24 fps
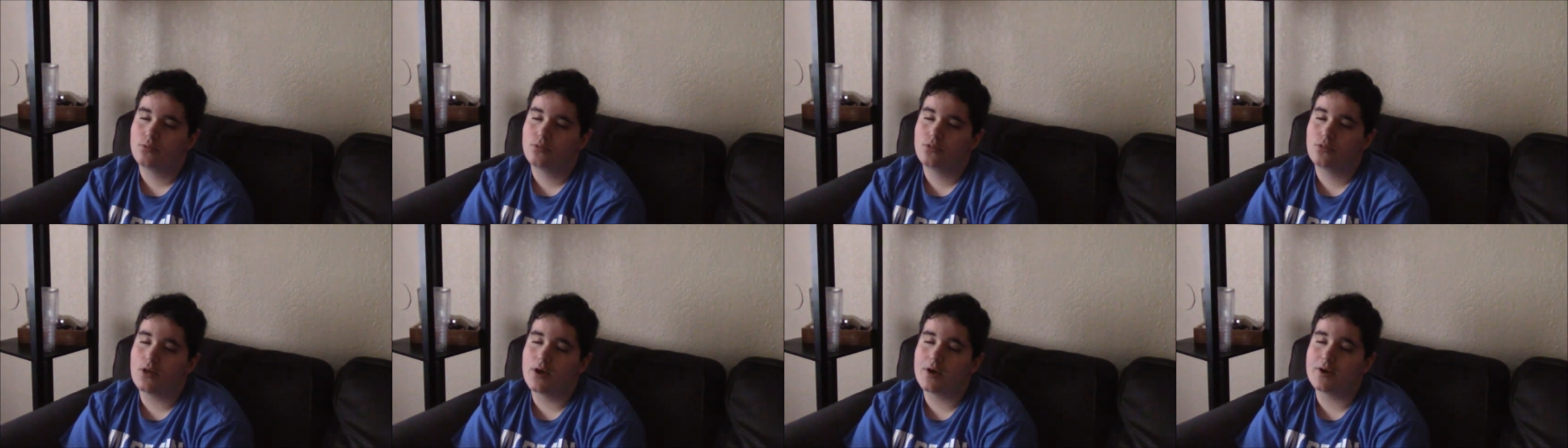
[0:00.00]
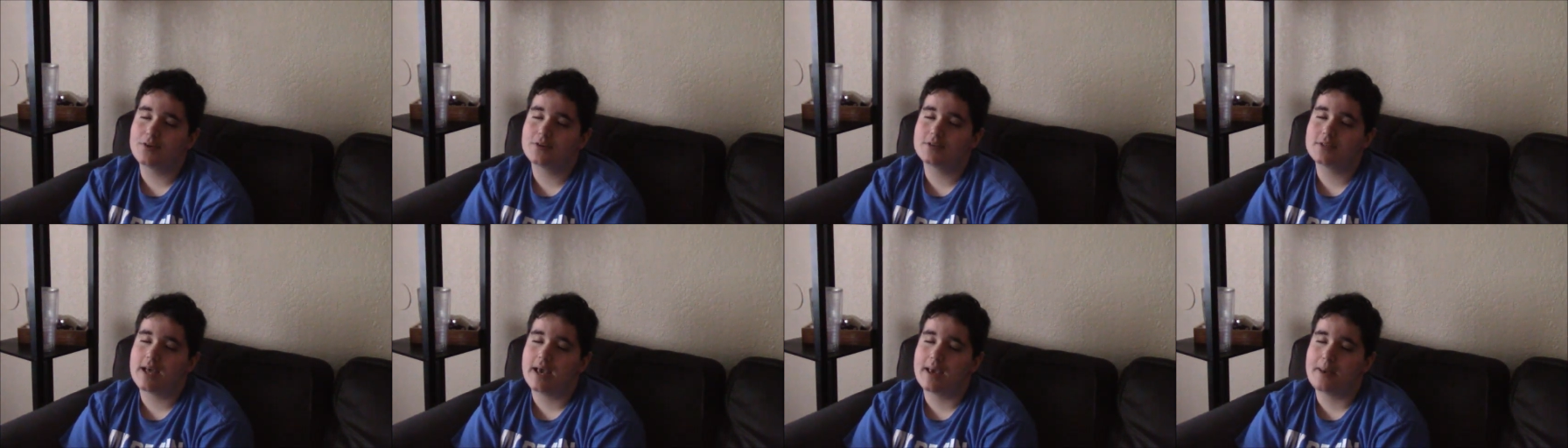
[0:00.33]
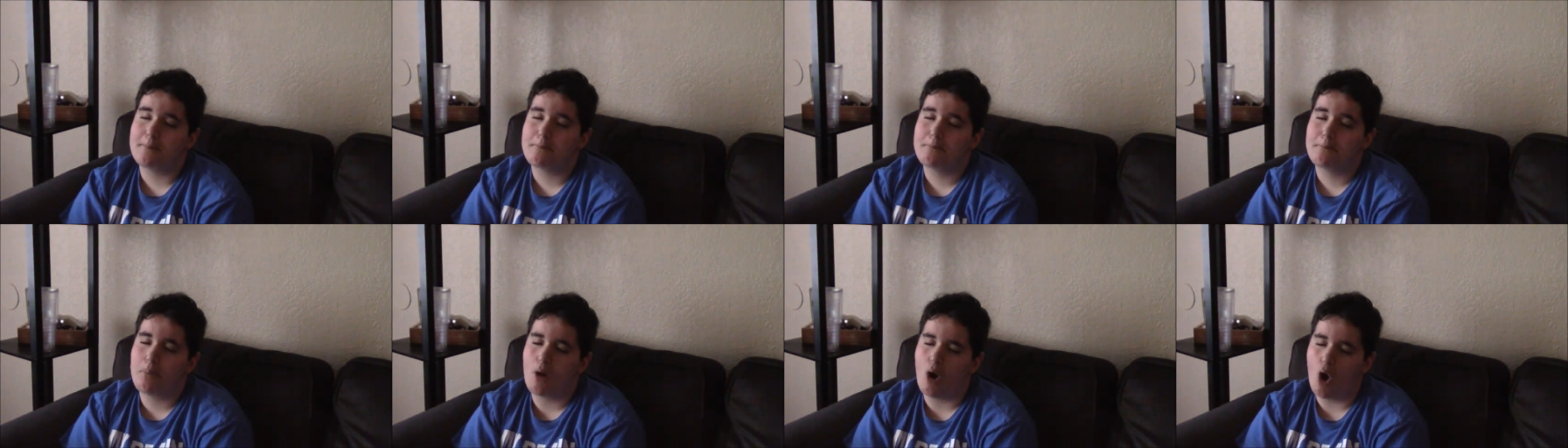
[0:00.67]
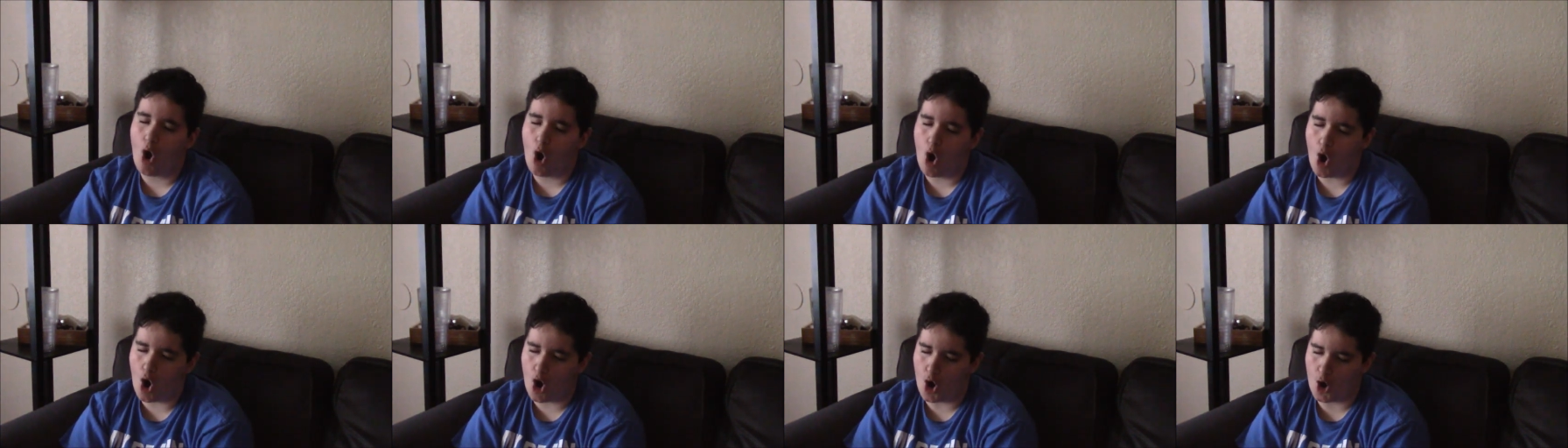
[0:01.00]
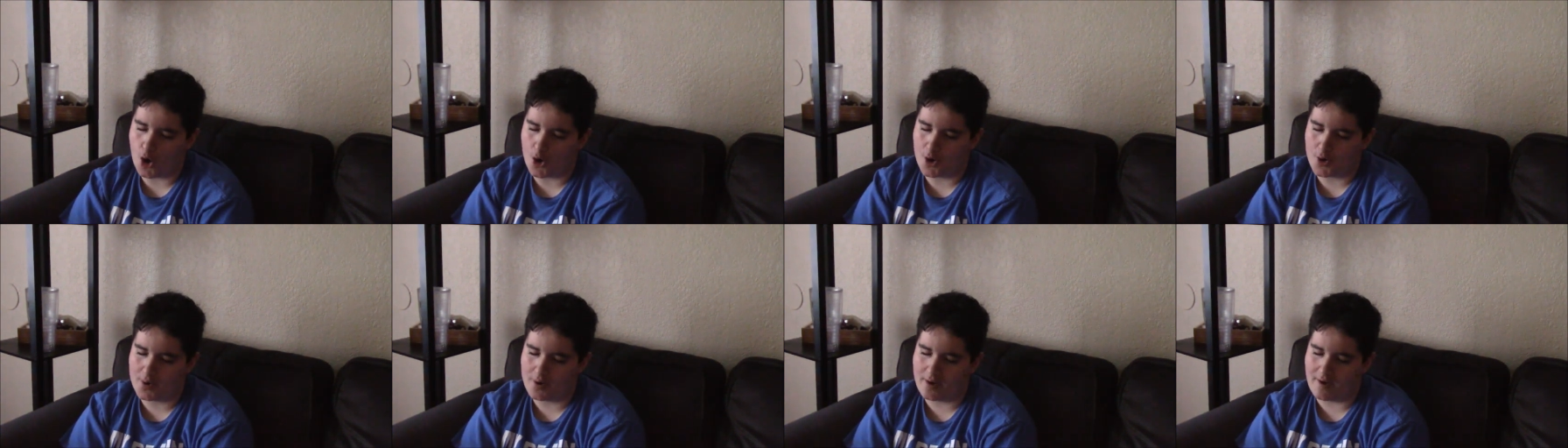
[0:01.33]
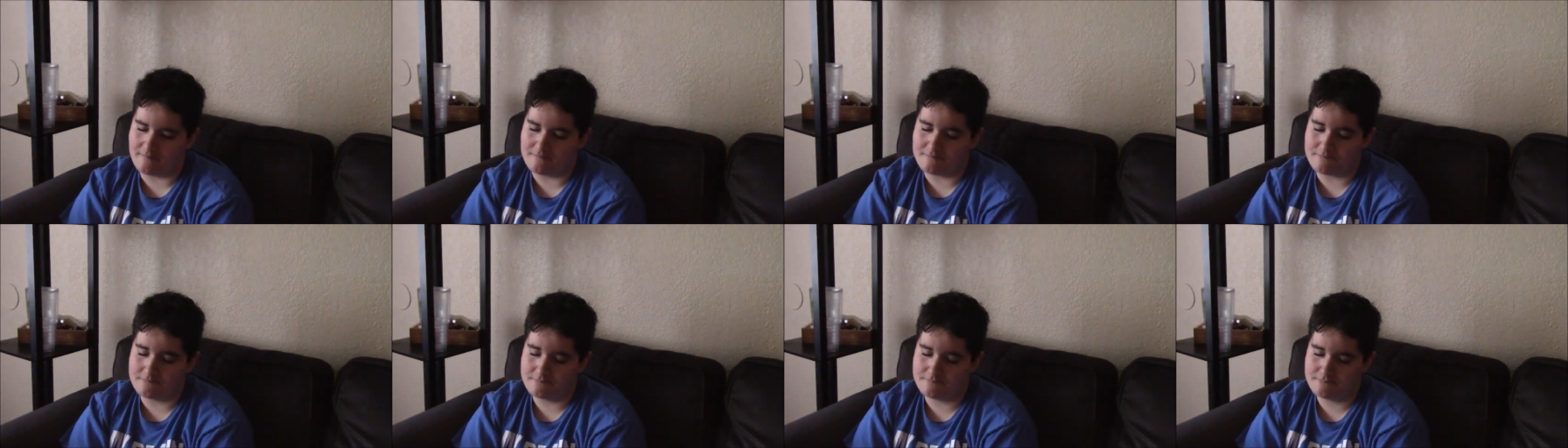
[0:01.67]
there's a part
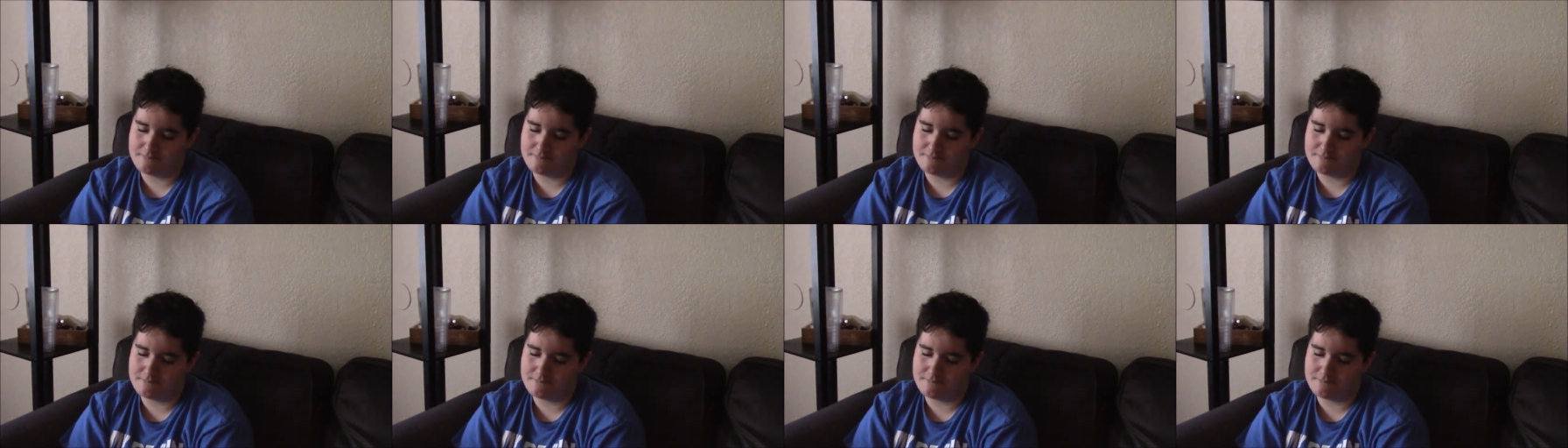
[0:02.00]
of